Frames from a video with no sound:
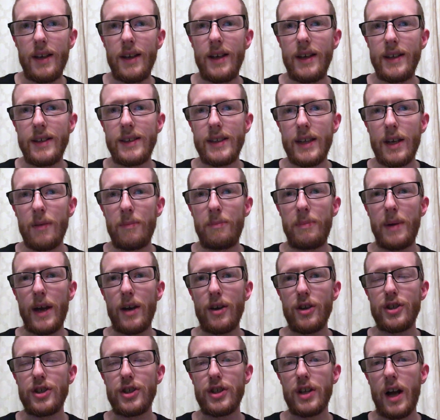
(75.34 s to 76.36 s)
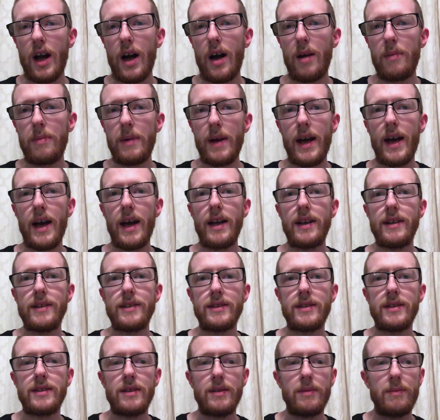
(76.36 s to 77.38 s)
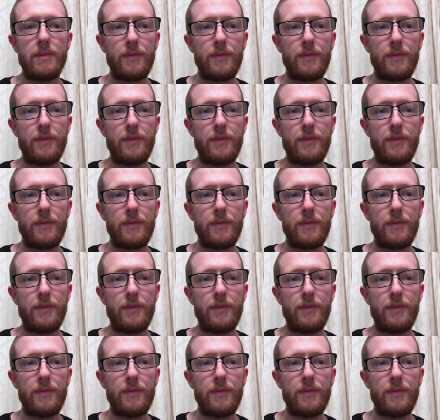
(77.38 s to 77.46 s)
It did a better job at